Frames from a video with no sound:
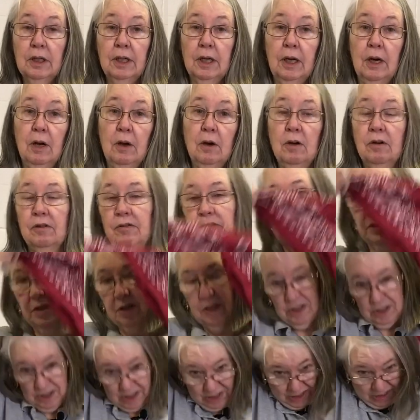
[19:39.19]
You know,
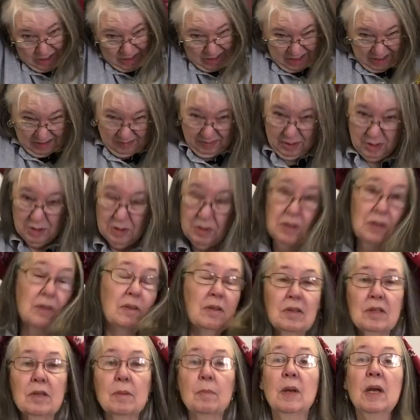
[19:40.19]
if there's
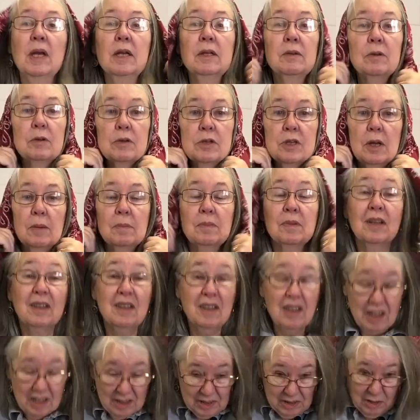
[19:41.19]
some heat or something,
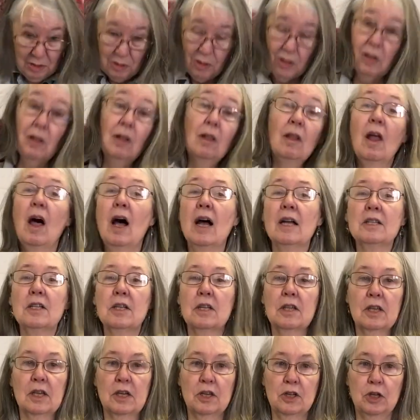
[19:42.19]
there's lots
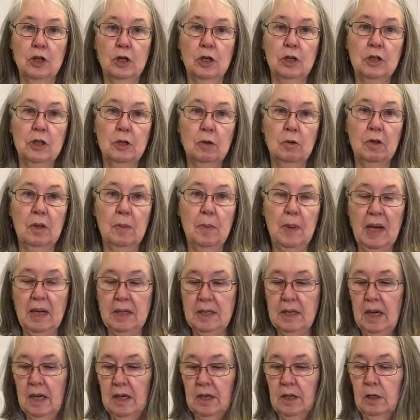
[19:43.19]
of things you can do with a
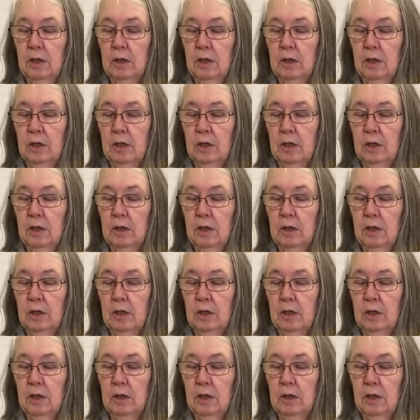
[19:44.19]
bandana.